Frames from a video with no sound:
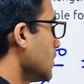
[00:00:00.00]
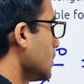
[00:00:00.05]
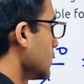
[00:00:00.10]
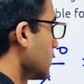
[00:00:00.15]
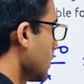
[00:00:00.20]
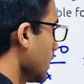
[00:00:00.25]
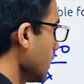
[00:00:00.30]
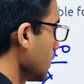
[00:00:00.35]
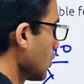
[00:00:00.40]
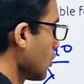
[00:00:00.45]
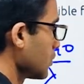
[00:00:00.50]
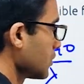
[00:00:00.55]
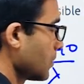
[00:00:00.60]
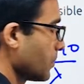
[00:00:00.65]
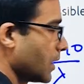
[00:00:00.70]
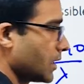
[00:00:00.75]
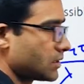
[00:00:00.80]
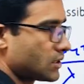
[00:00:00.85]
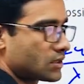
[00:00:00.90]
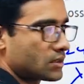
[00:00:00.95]
3000
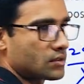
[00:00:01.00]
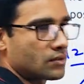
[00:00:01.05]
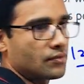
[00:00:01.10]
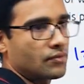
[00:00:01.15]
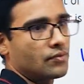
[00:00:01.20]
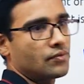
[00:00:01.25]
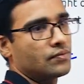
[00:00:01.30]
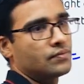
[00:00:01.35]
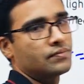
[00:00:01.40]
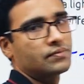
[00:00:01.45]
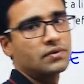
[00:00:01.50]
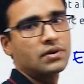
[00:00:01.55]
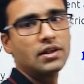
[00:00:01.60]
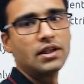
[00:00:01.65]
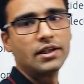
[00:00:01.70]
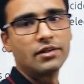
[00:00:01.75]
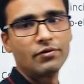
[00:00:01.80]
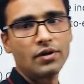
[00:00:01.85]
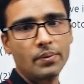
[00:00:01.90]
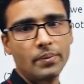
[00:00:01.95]
means
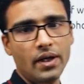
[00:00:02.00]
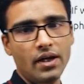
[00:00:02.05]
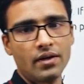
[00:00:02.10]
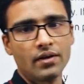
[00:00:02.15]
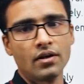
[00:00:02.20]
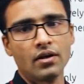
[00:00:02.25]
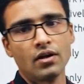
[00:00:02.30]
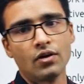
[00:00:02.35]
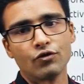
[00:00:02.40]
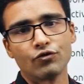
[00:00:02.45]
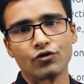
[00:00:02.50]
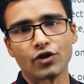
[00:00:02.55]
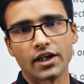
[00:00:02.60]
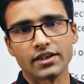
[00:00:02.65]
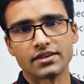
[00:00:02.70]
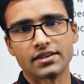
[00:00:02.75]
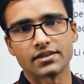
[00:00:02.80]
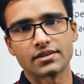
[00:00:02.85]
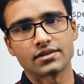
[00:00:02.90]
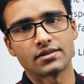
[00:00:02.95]
it will be
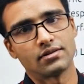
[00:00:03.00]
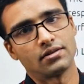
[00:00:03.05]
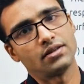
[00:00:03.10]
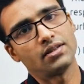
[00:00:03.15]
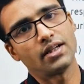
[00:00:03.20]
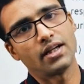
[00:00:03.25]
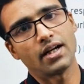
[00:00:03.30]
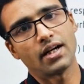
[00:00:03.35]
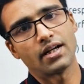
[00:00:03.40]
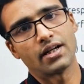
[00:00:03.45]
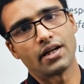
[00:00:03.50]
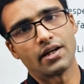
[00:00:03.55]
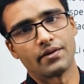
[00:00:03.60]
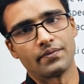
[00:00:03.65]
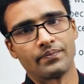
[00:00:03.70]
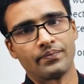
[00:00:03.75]
300.